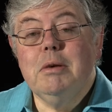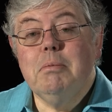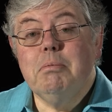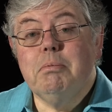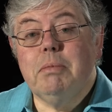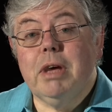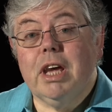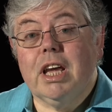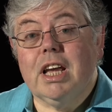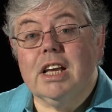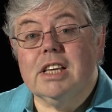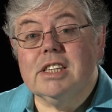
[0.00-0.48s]

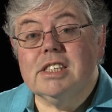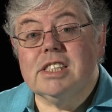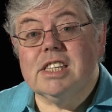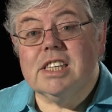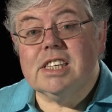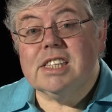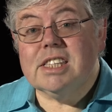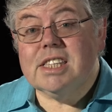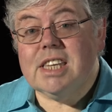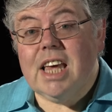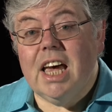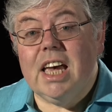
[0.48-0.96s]
because the
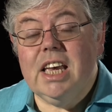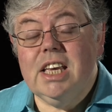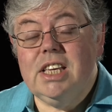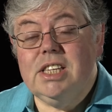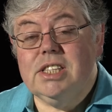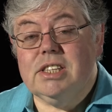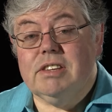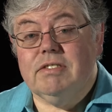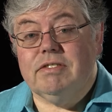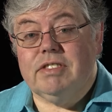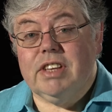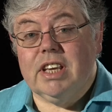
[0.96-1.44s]

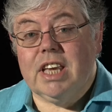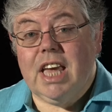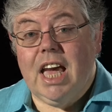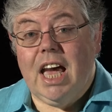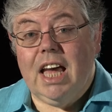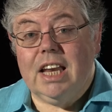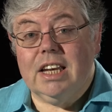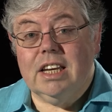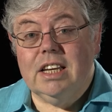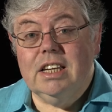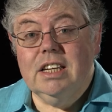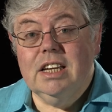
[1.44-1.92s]
size of the
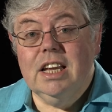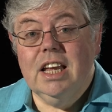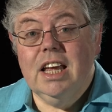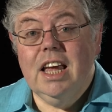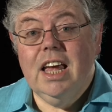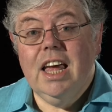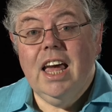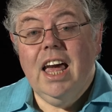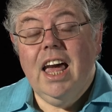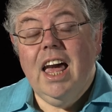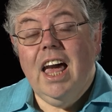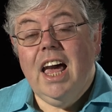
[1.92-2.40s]
canon
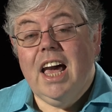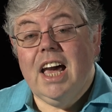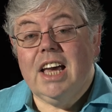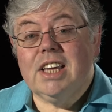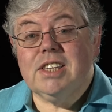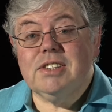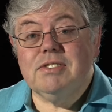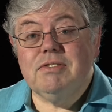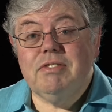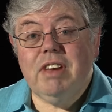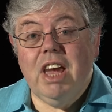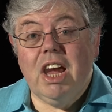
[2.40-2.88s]

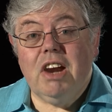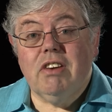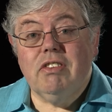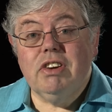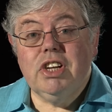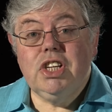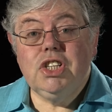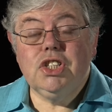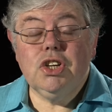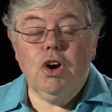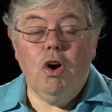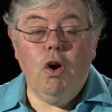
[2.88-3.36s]
has
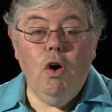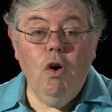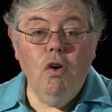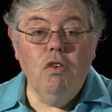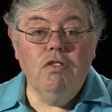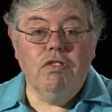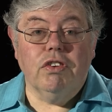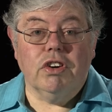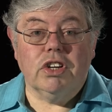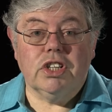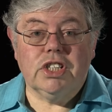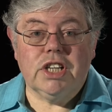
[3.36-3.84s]
varied
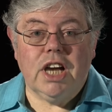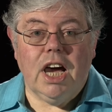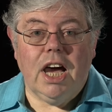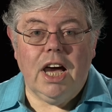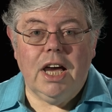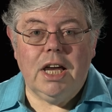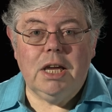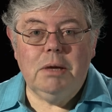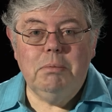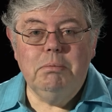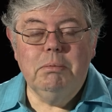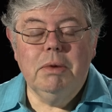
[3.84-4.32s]
over
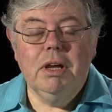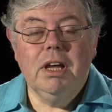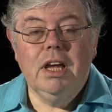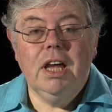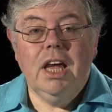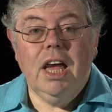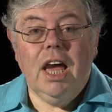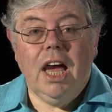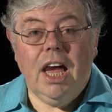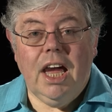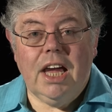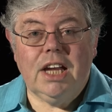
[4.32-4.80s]
time
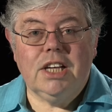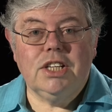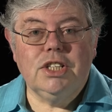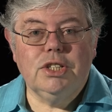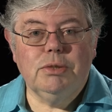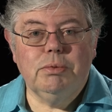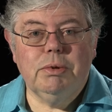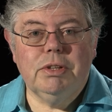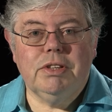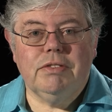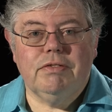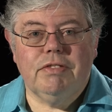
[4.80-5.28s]
and
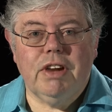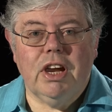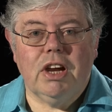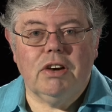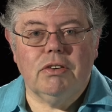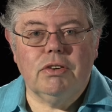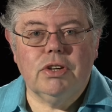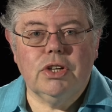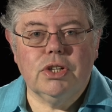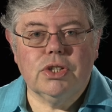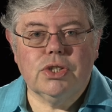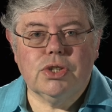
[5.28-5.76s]
with
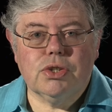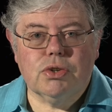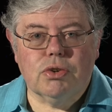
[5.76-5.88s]
various